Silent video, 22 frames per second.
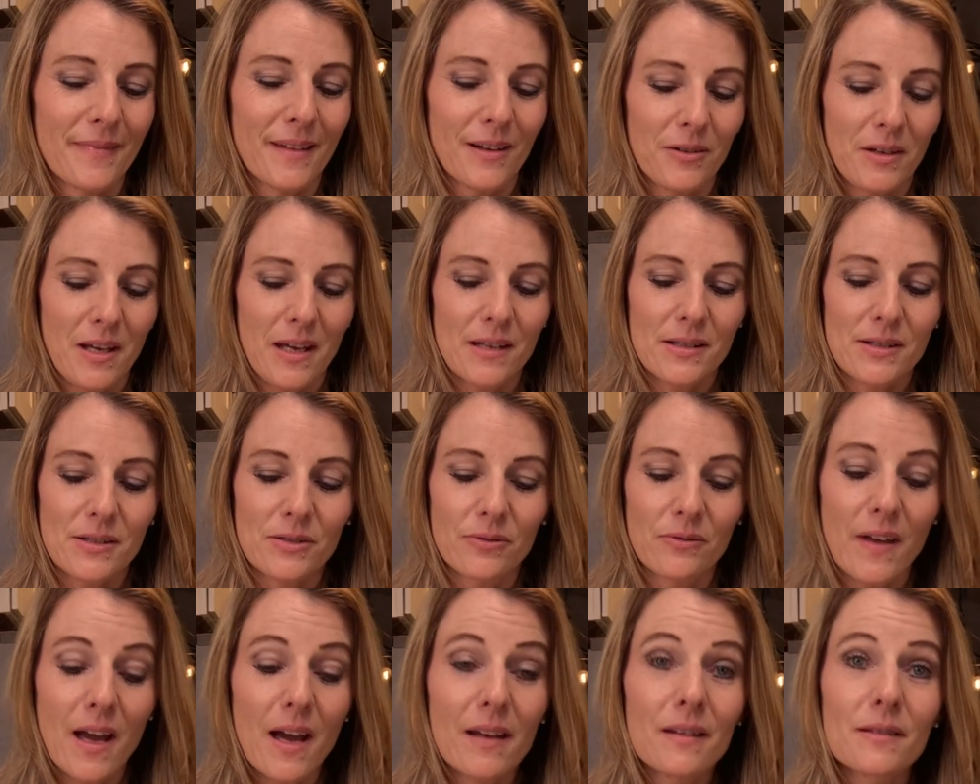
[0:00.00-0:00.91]
Okay,
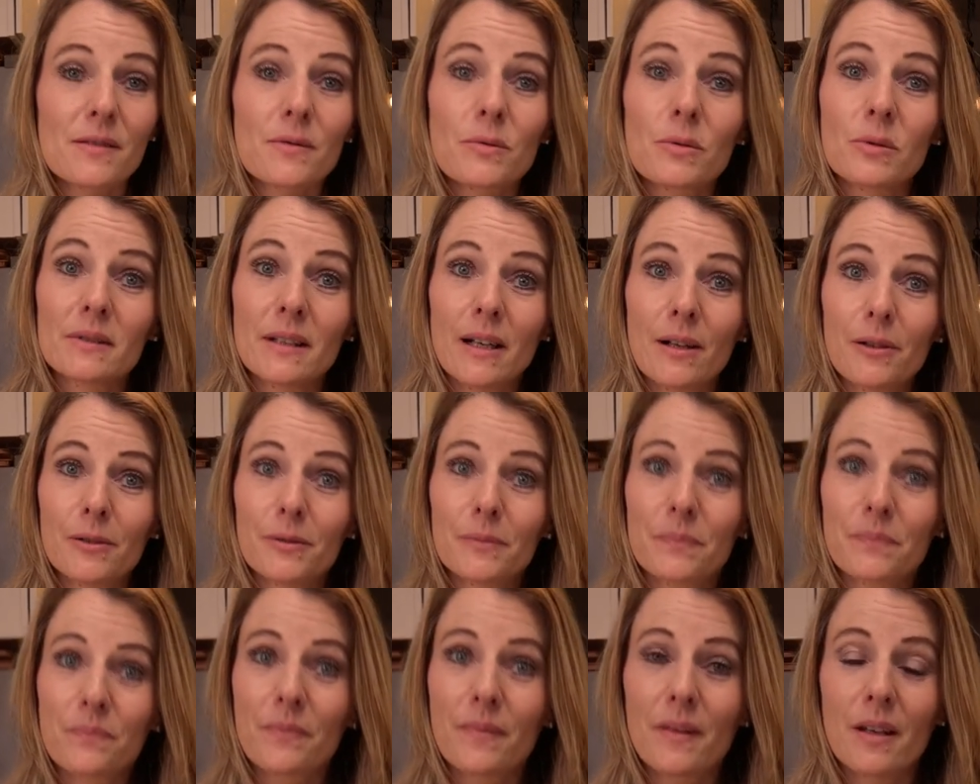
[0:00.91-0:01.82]
so that is rolled
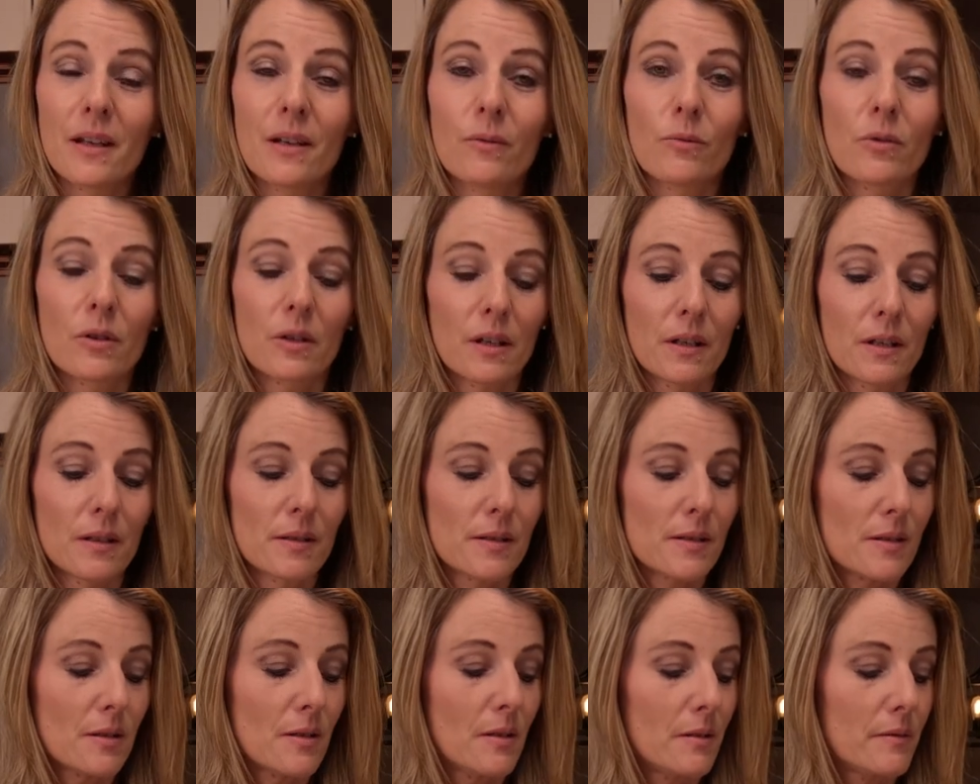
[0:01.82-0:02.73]
out, and we're gonna
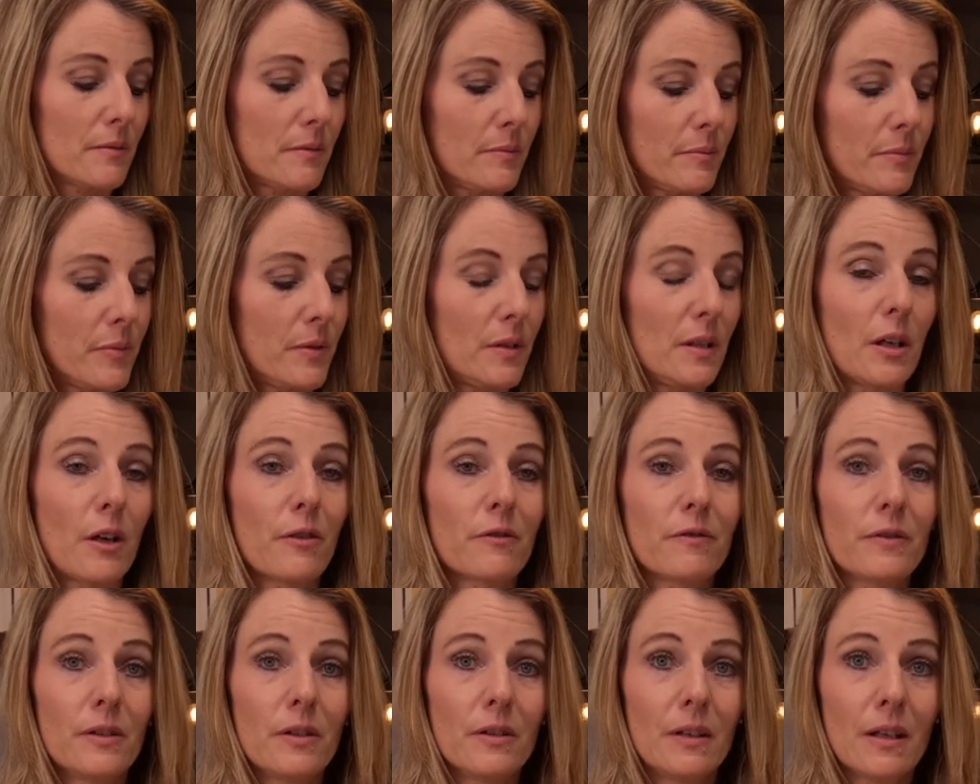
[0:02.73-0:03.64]
start putting our
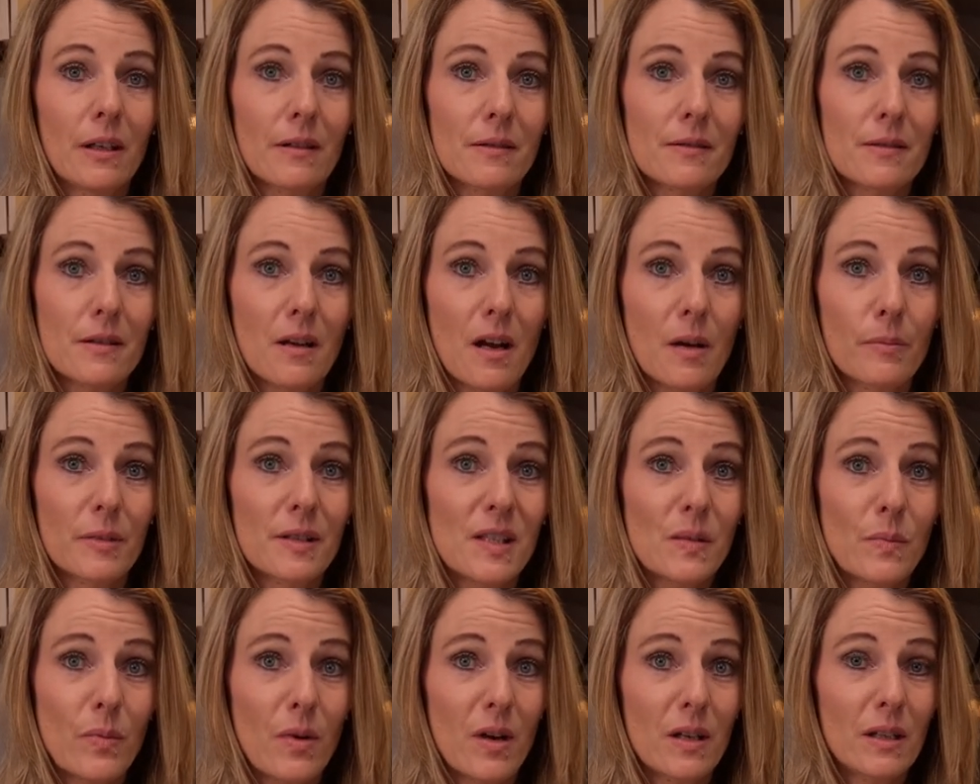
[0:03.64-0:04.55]
filling on top and
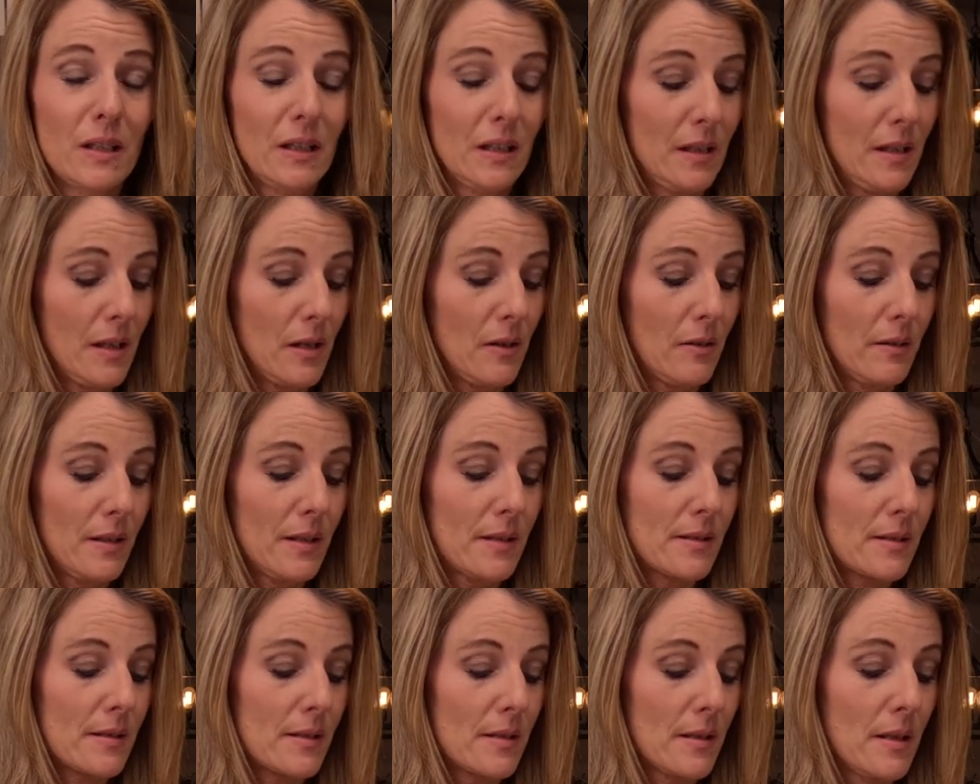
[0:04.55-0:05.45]
spreading it out.
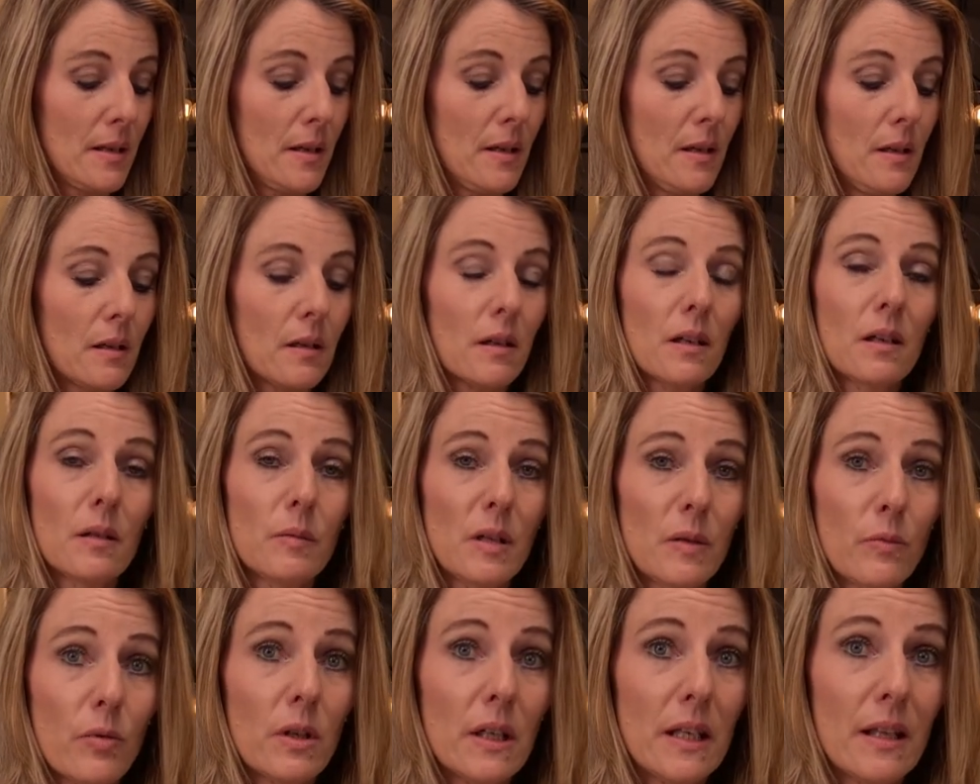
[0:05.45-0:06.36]
It's gonna
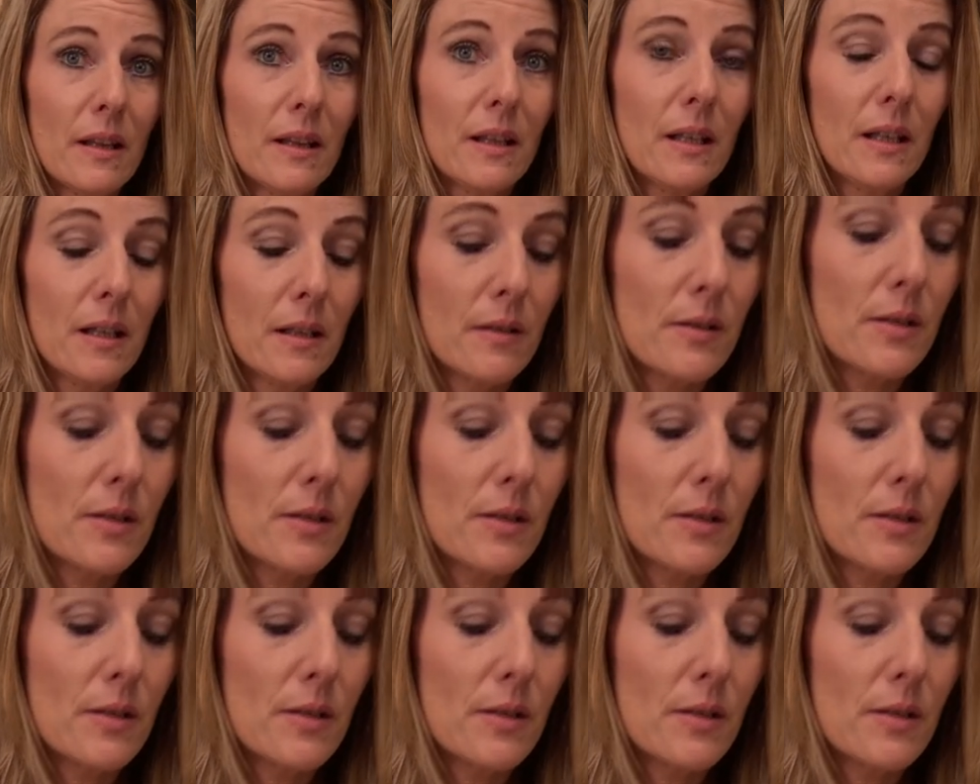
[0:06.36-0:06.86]
be pretty thick,